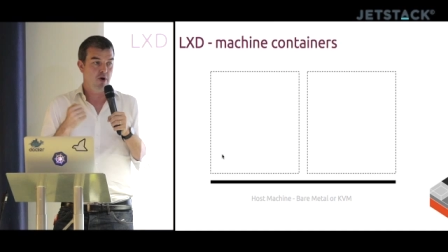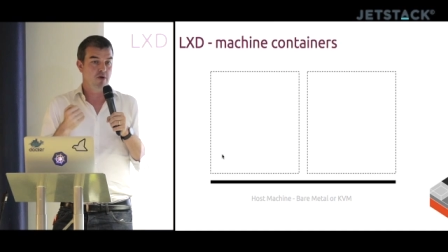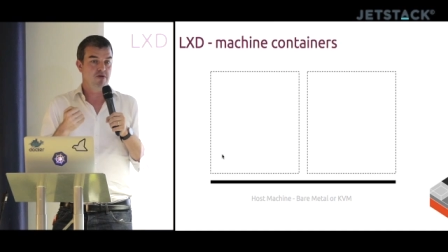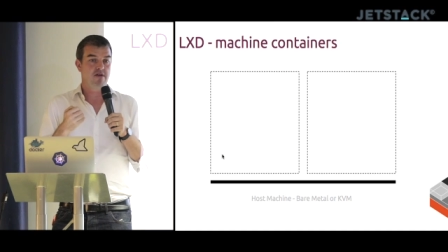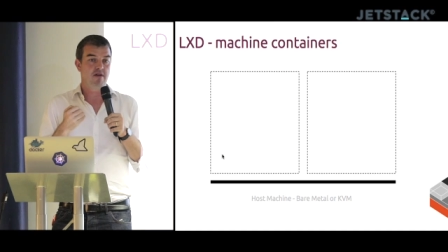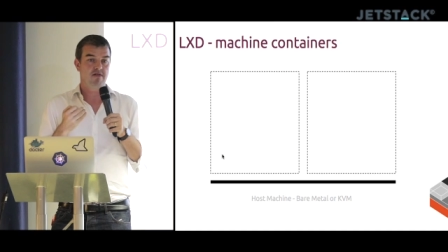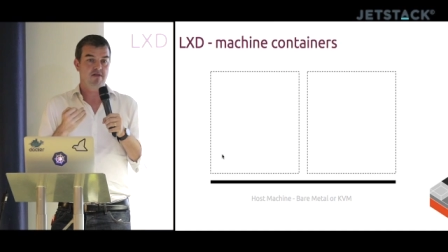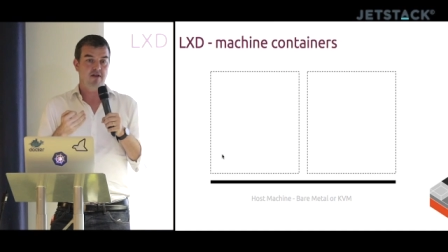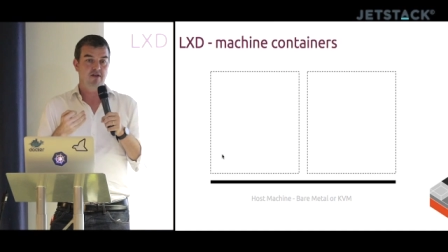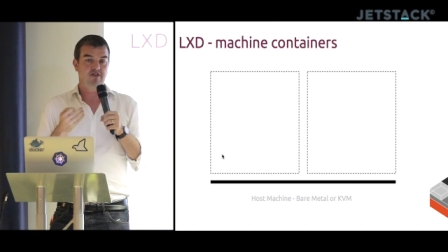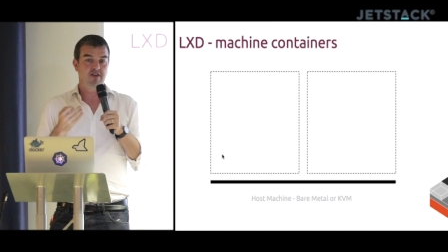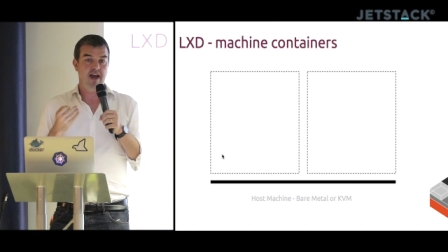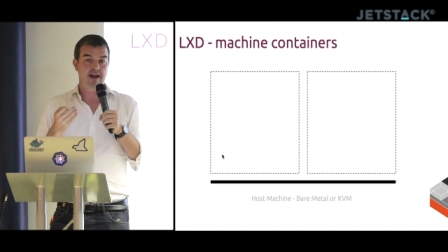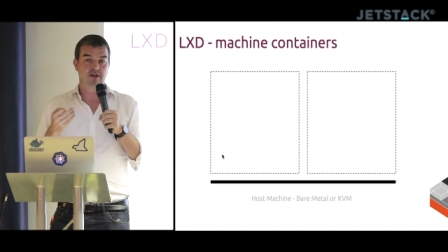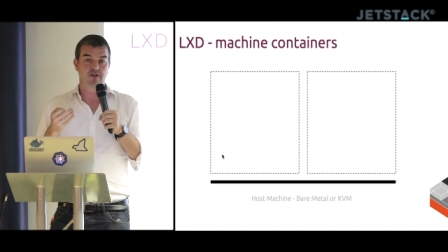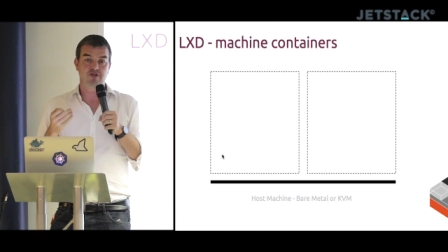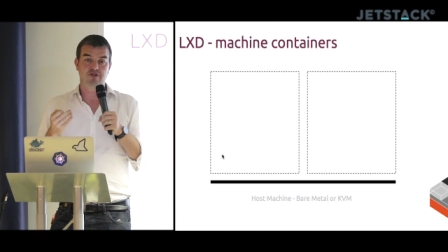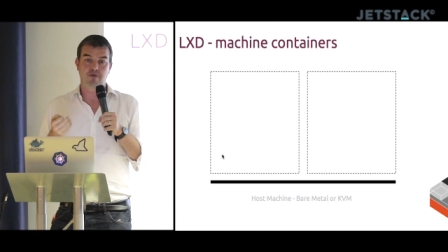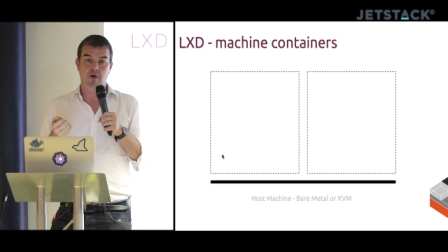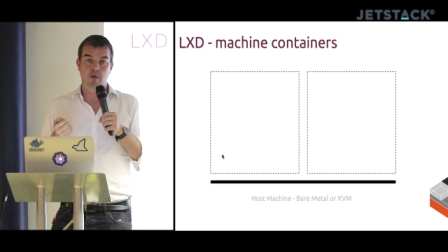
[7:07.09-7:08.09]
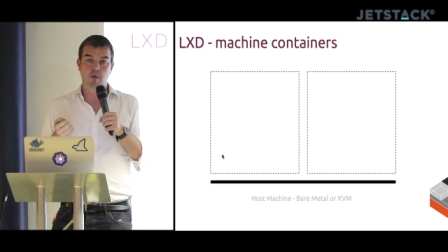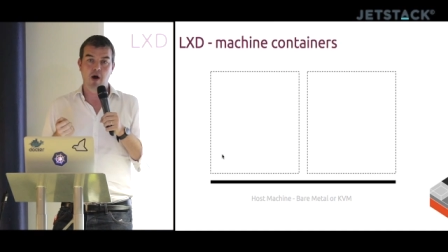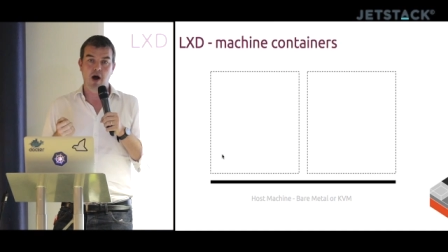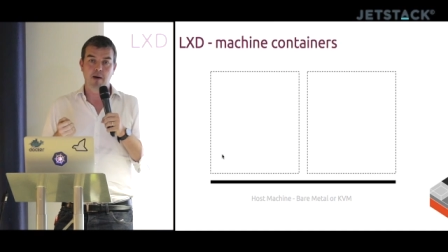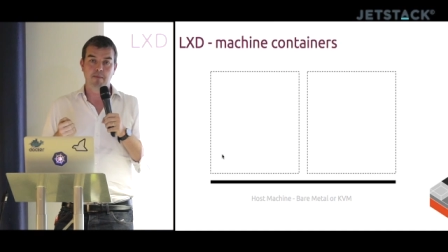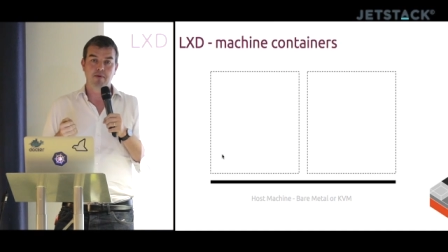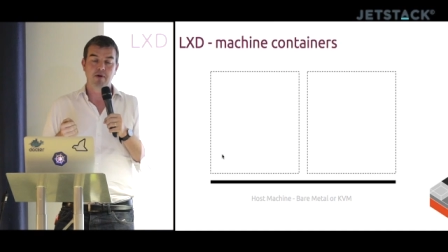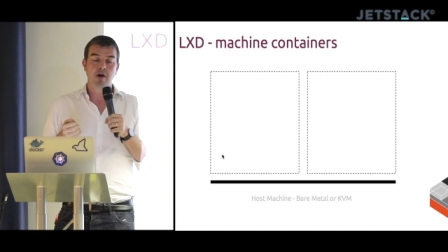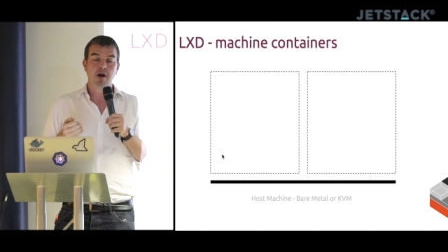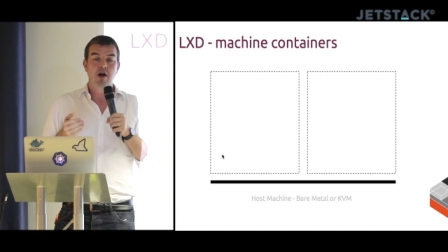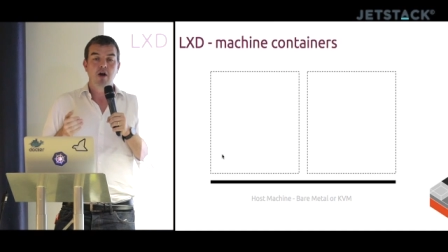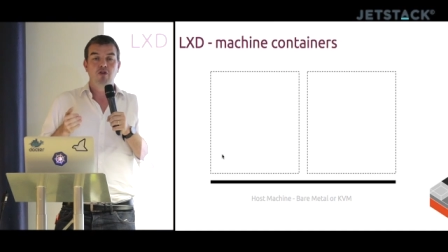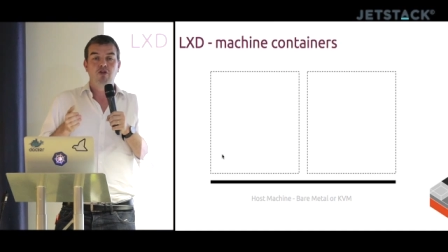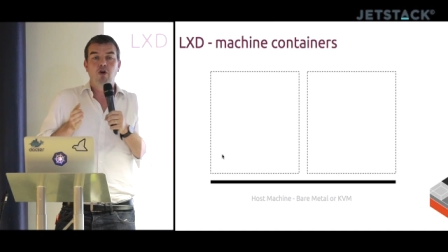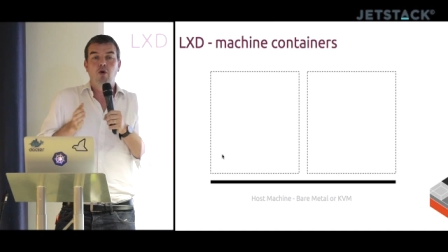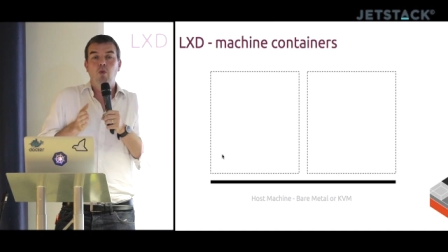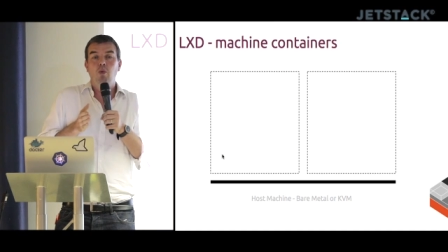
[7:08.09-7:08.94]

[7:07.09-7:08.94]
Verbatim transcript: process containers throw up that